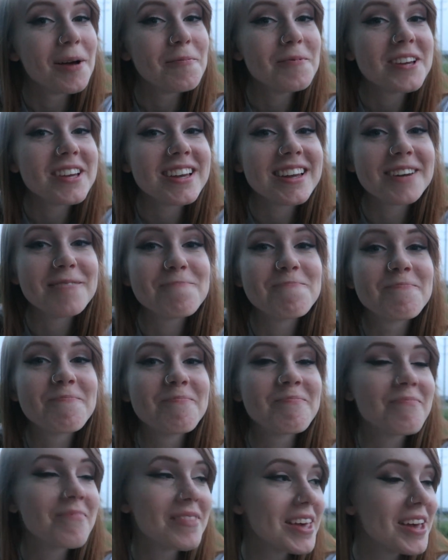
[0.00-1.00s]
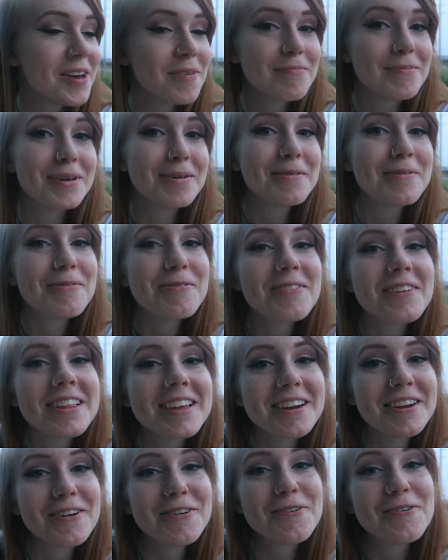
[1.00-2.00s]
I mean, you don't
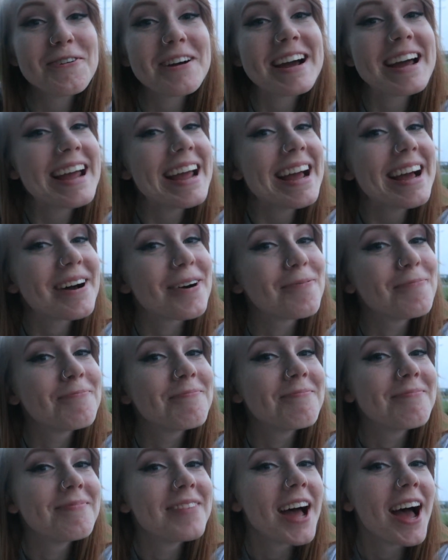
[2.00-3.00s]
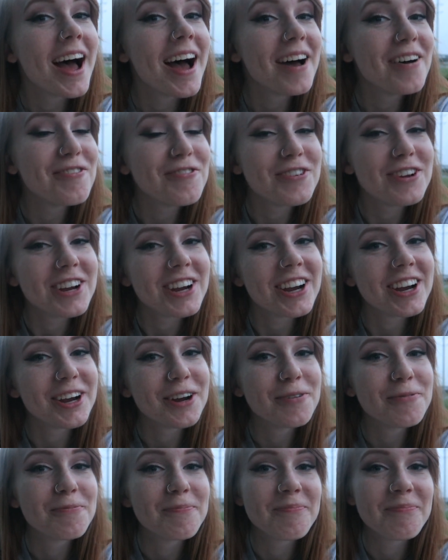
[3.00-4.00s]
really know who I am.
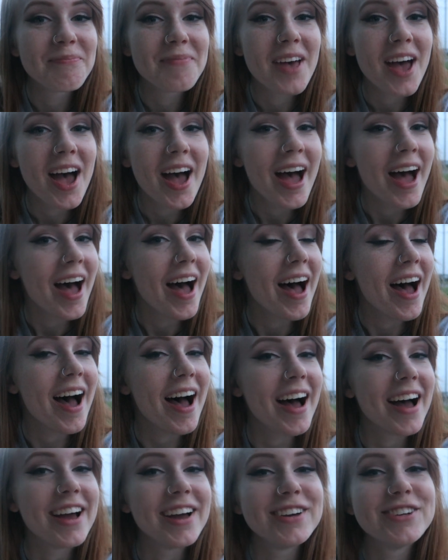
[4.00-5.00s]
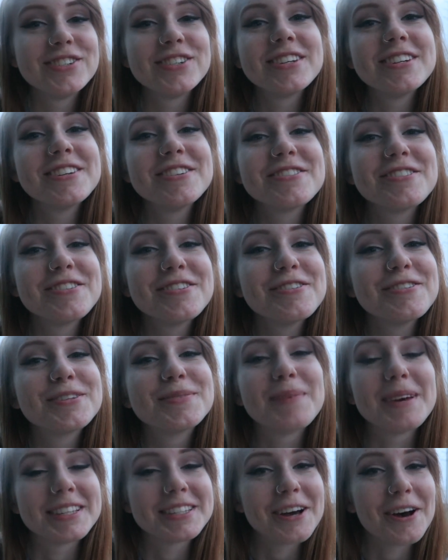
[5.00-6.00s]
Figure I should
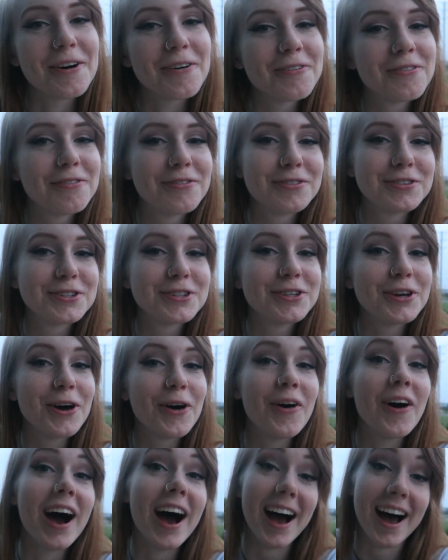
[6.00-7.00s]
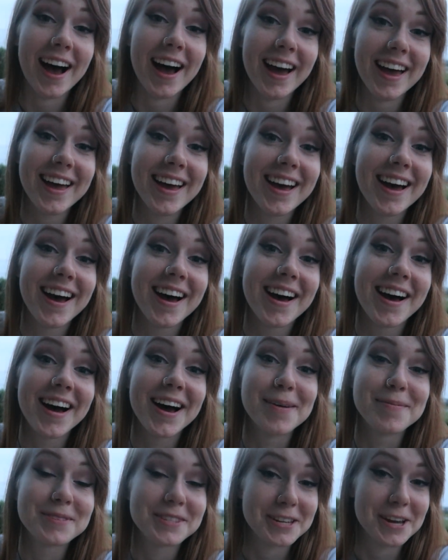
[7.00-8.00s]
introduce myself. So hi,
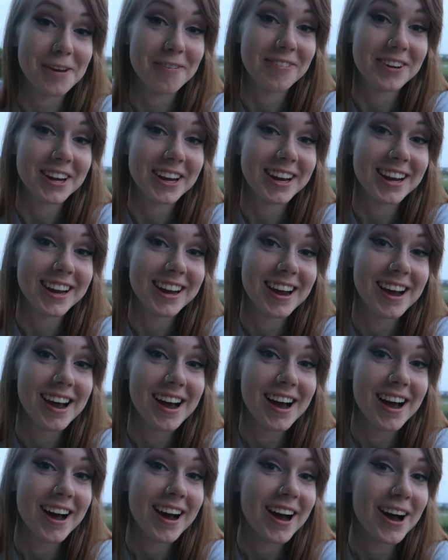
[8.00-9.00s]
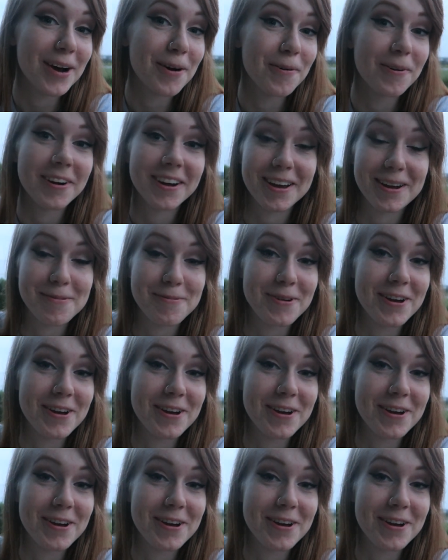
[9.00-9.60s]
I'm Stephanie. I work at